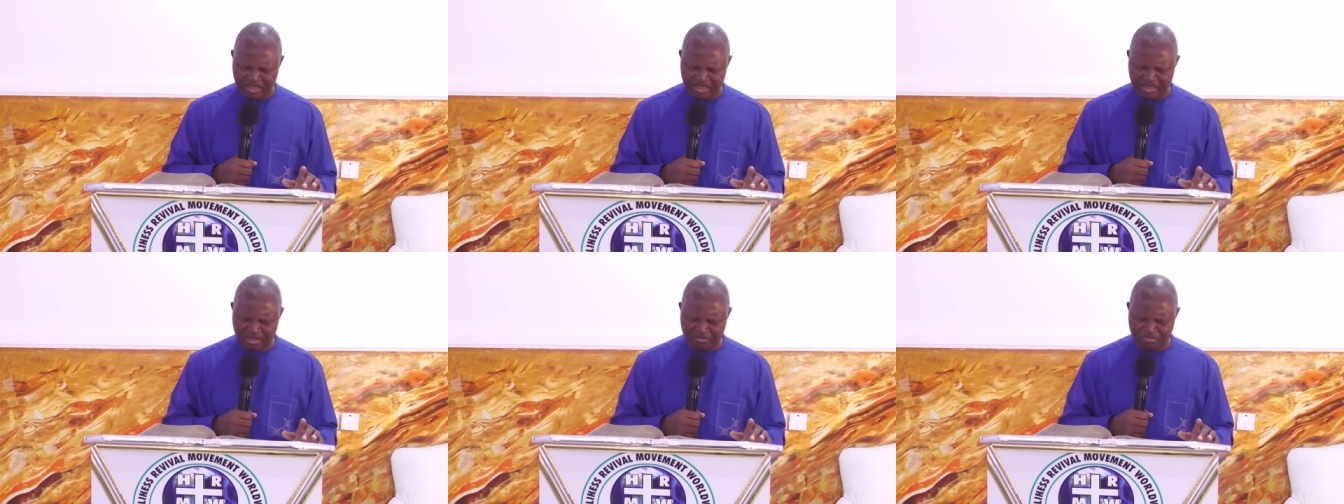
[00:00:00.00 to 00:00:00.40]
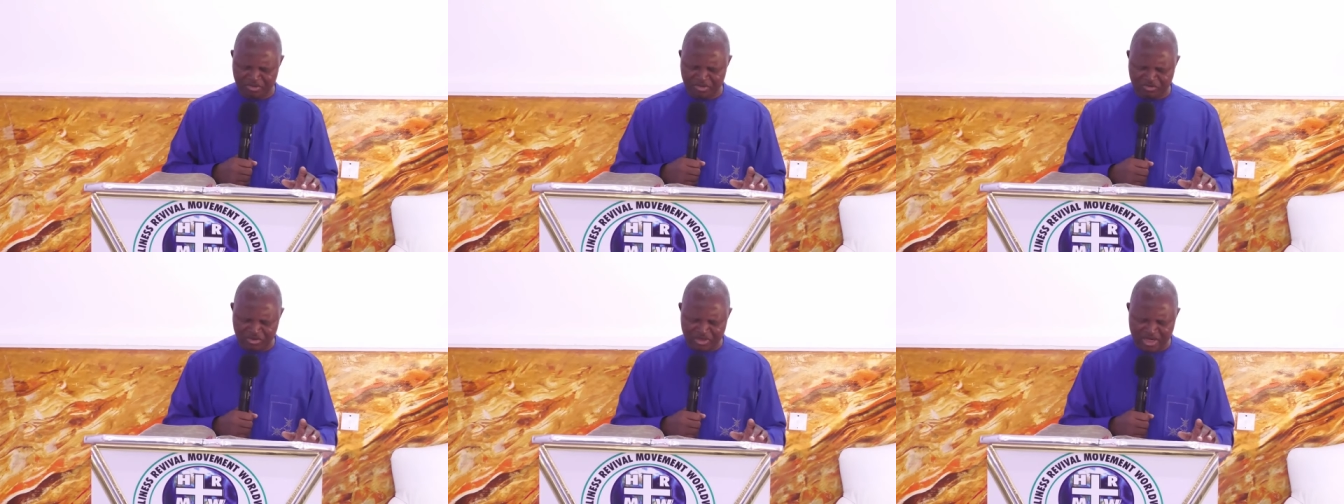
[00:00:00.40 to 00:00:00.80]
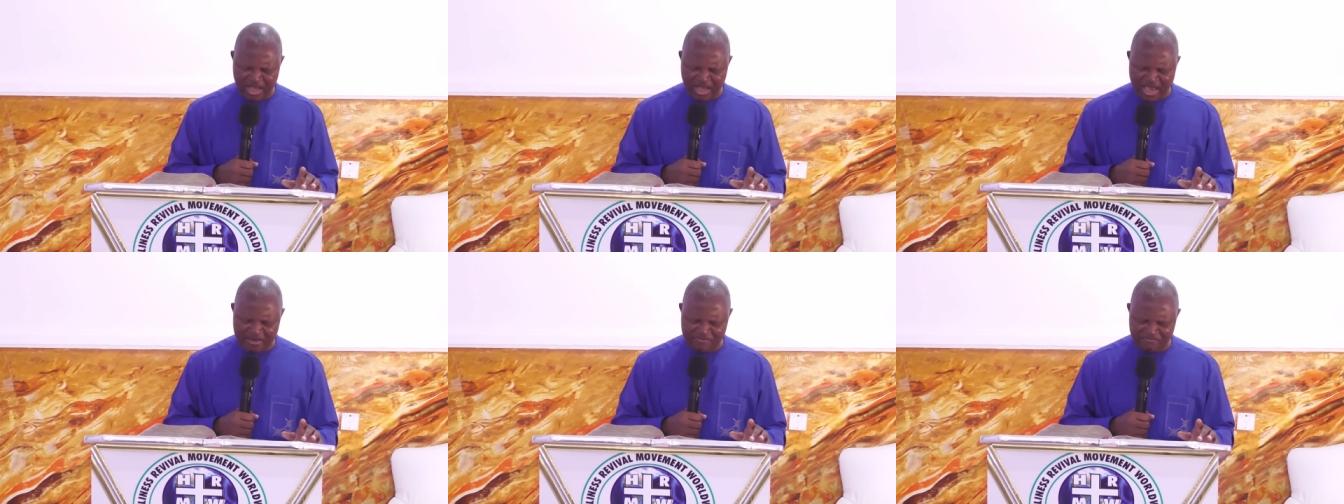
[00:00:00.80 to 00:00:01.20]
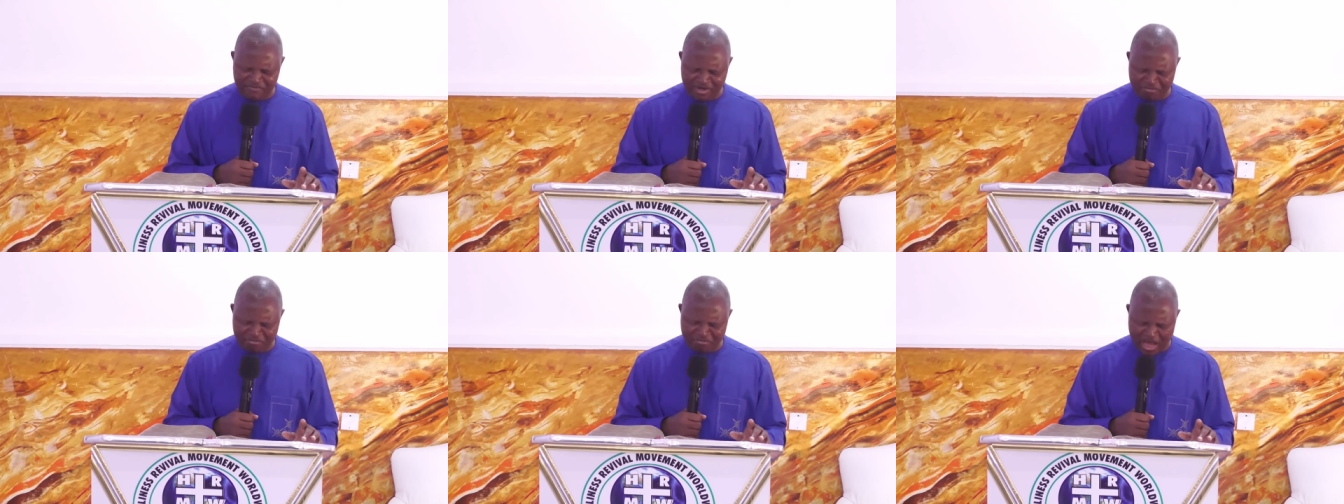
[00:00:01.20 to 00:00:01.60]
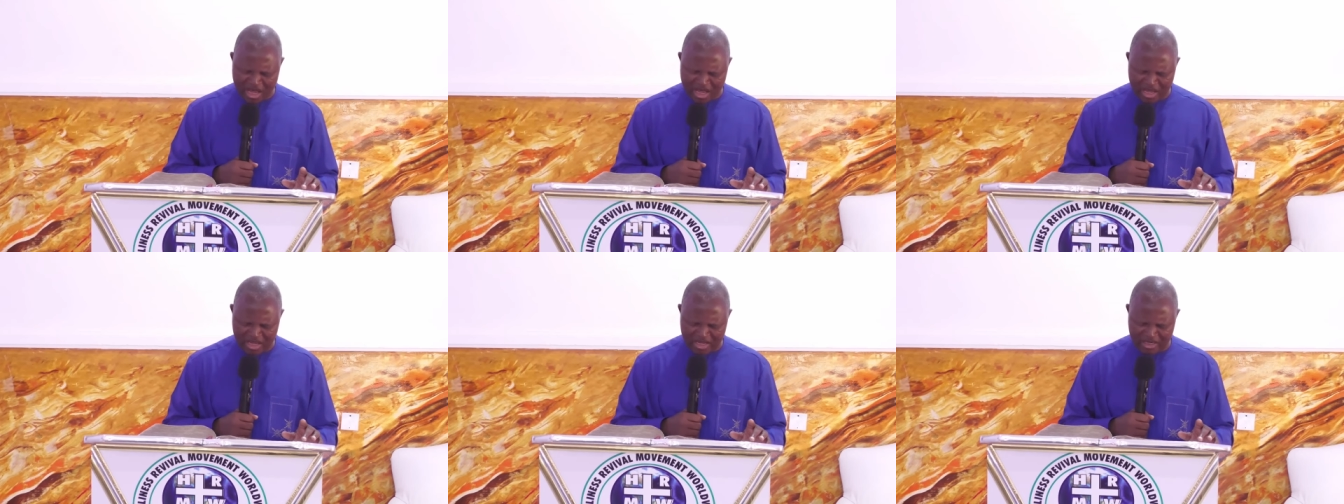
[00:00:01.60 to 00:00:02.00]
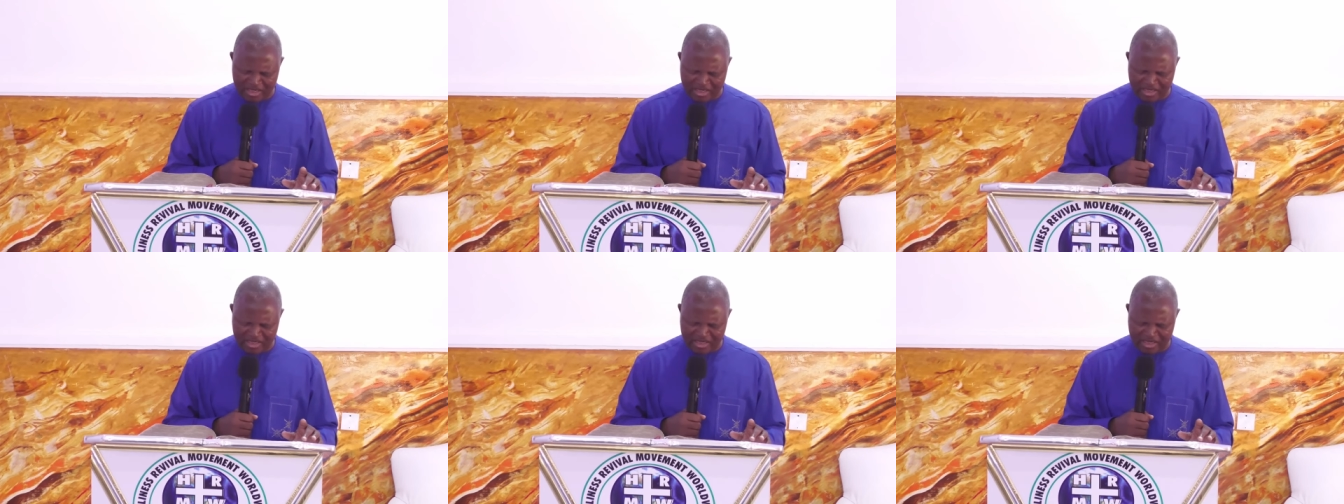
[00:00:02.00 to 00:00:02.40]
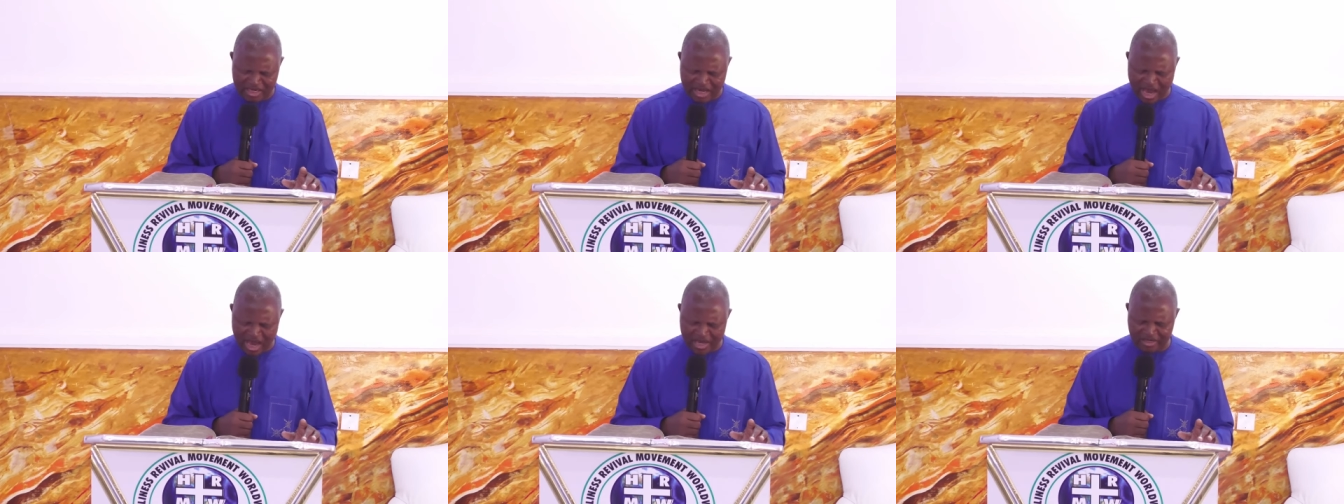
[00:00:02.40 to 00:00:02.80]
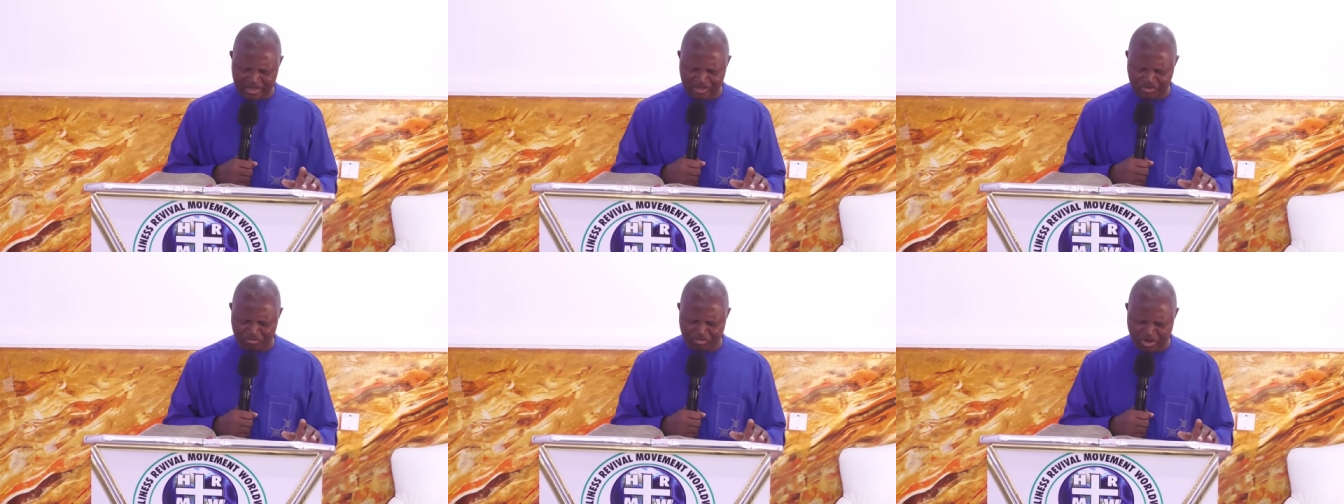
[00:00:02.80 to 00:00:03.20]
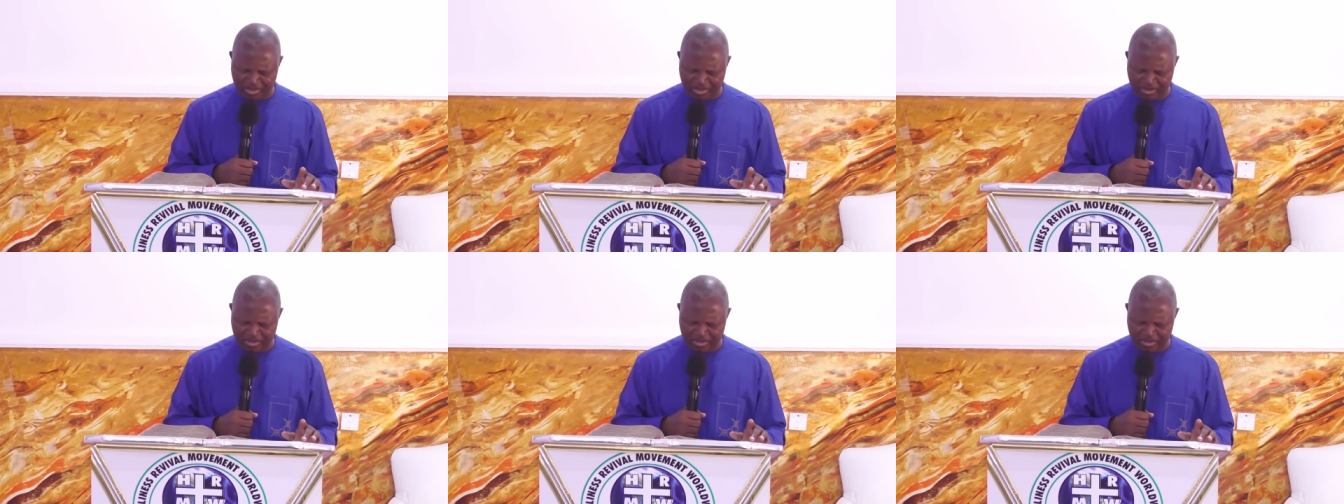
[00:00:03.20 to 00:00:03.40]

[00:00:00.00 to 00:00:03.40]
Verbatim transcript: between every man and his brother,